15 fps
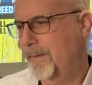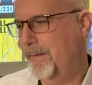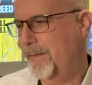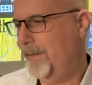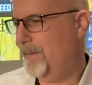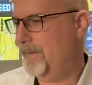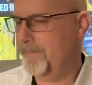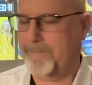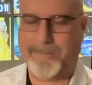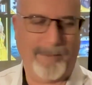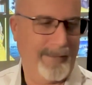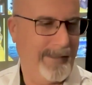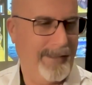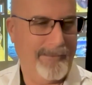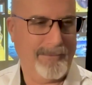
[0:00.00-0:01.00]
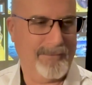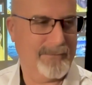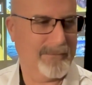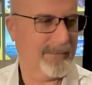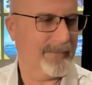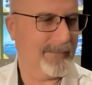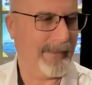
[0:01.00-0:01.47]
And all of a sudden I was
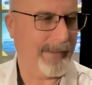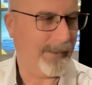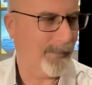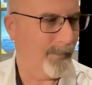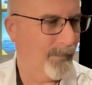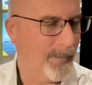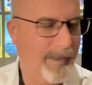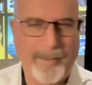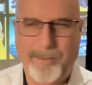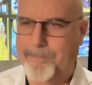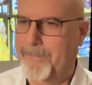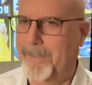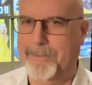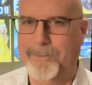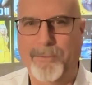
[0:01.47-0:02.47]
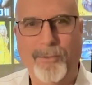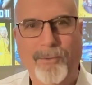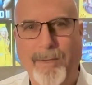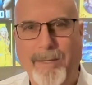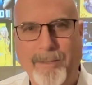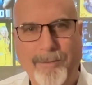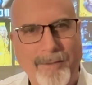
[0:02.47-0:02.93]
just like, what am I
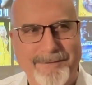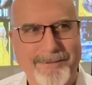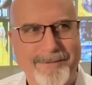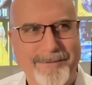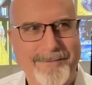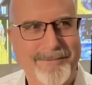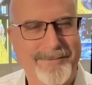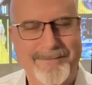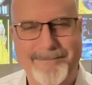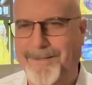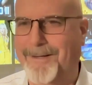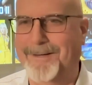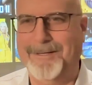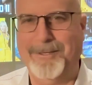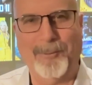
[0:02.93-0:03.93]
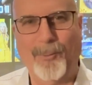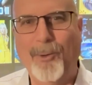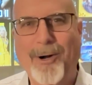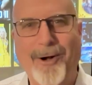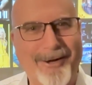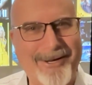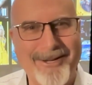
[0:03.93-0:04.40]
doing? Like, this is not going to
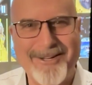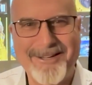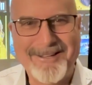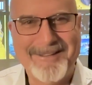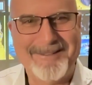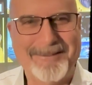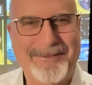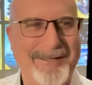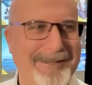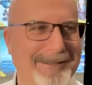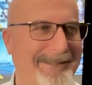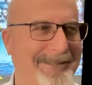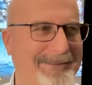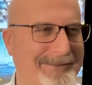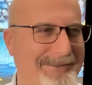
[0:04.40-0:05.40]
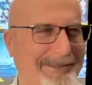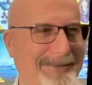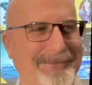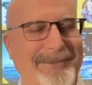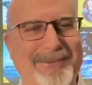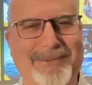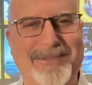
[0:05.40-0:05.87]
work. None of this stuff
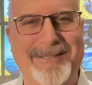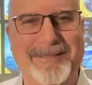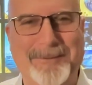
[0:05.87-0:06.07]
is going to